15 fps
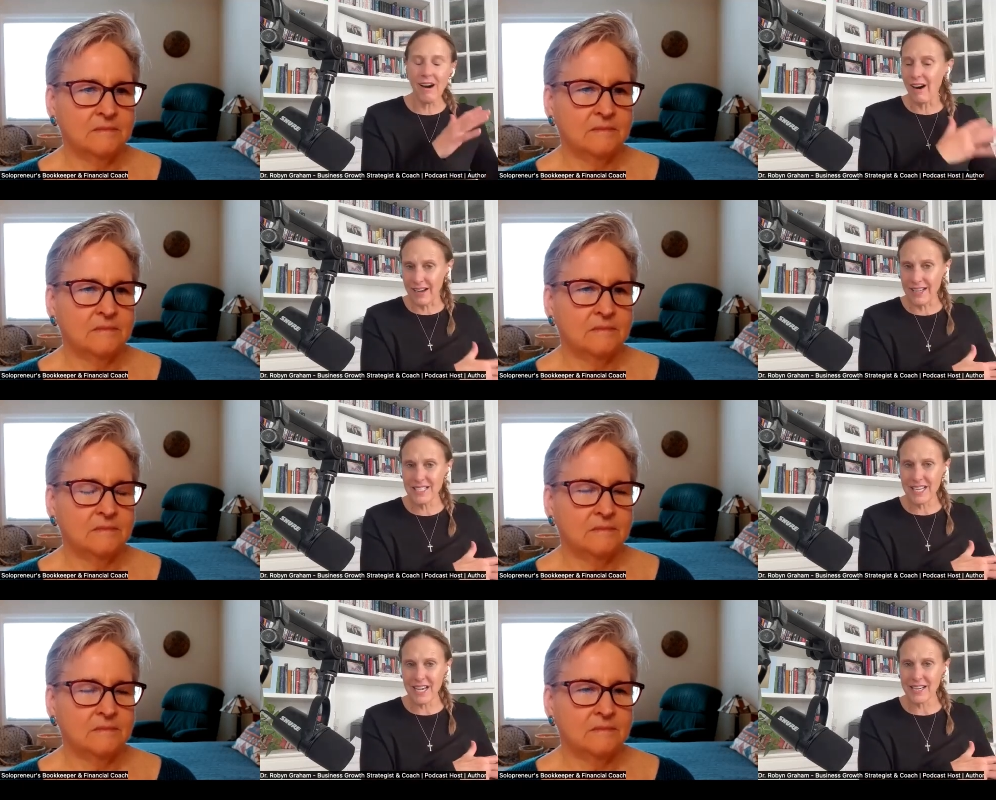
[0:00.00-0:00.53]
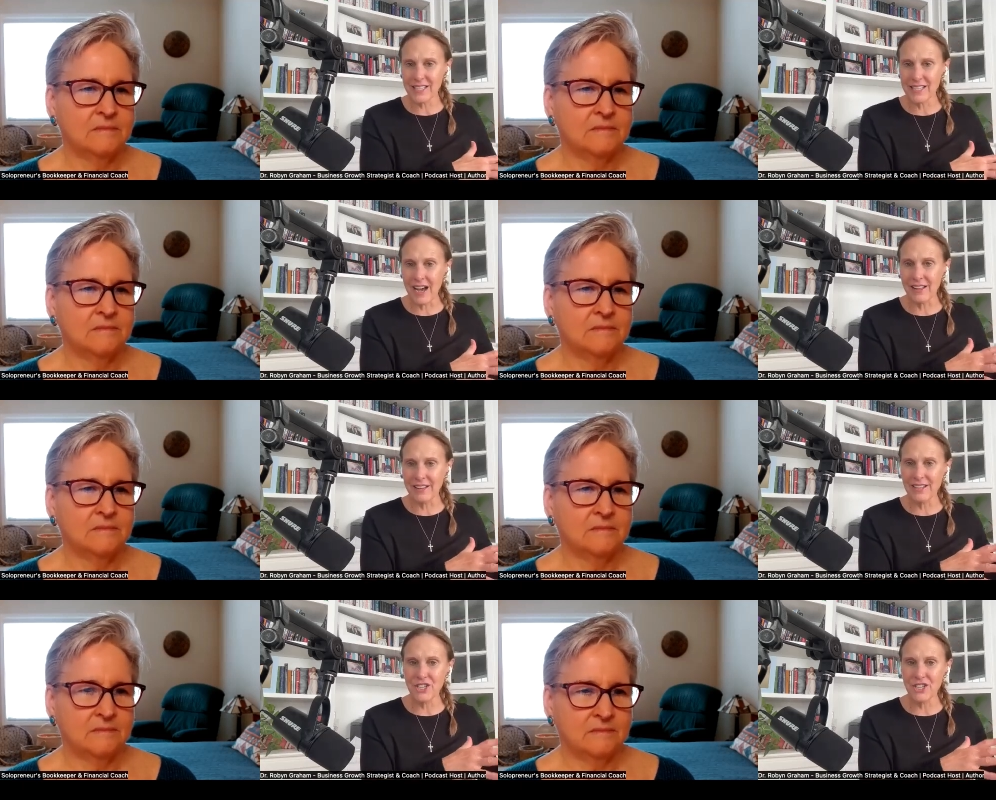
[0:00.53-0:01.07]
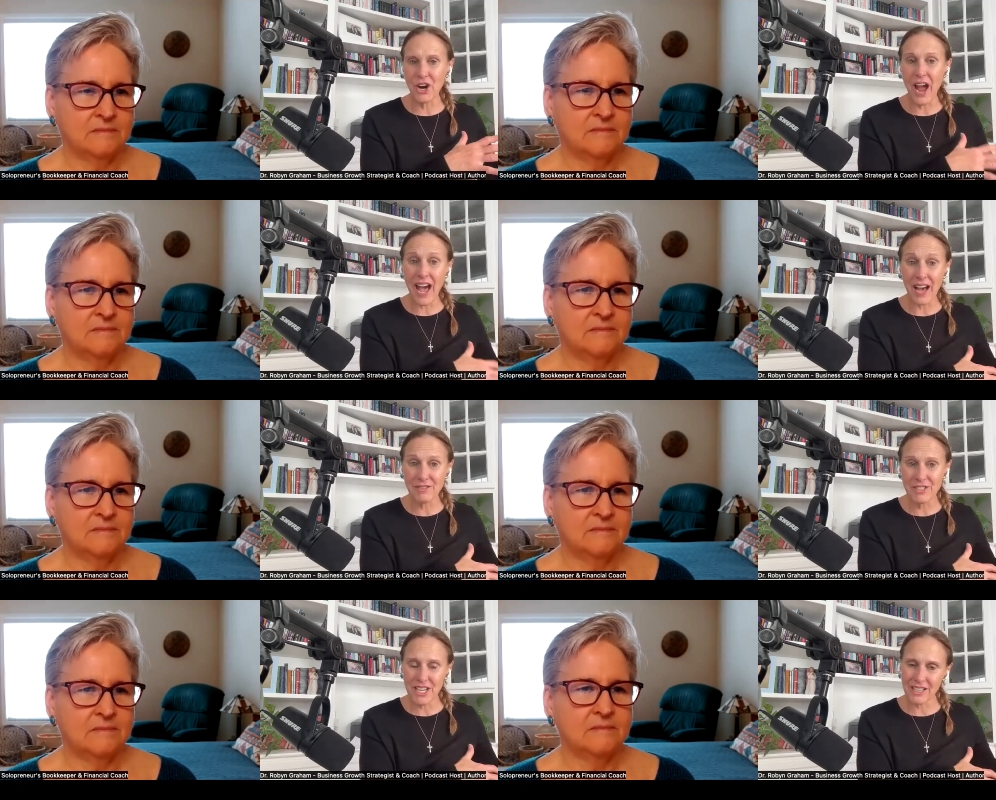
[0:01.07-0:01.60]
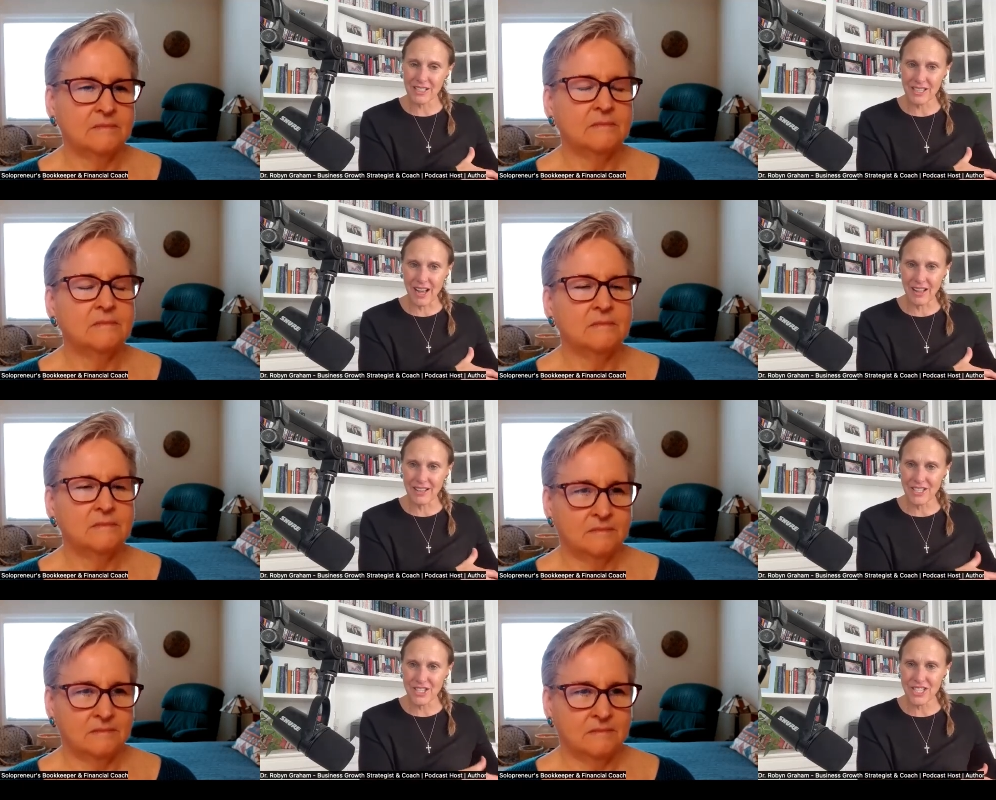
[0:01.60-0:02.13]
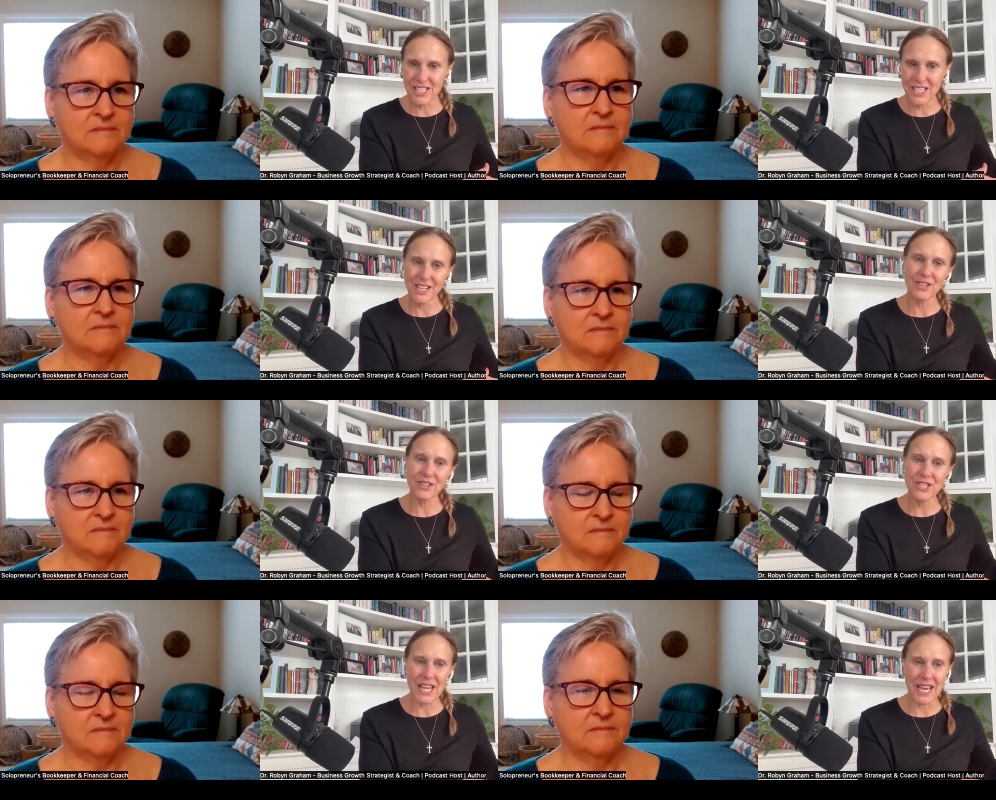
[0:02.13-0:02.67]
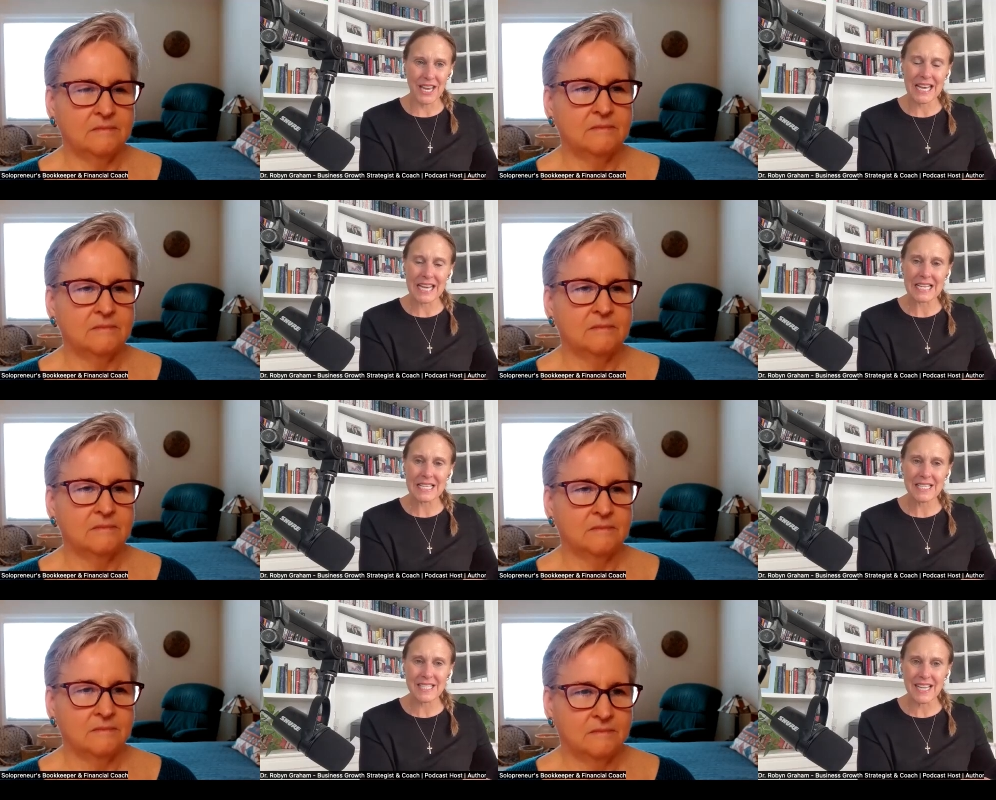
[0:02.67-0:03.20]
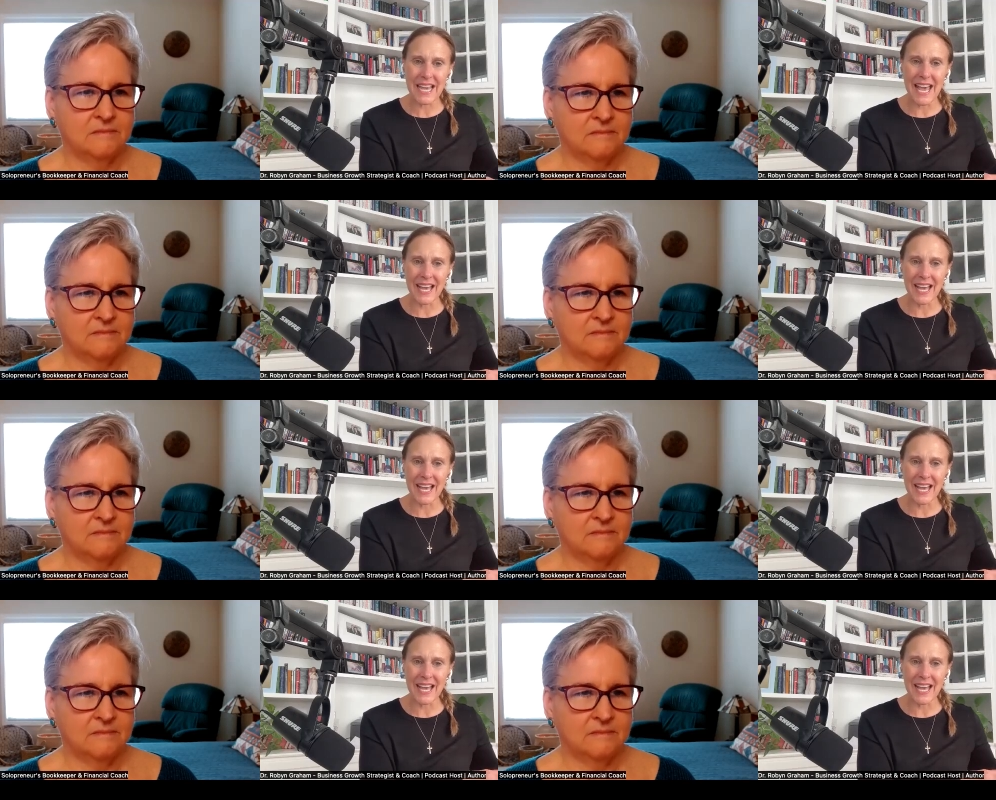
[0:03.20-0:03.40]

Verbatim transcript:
Speaker 1: on technology or have technology to entertain us.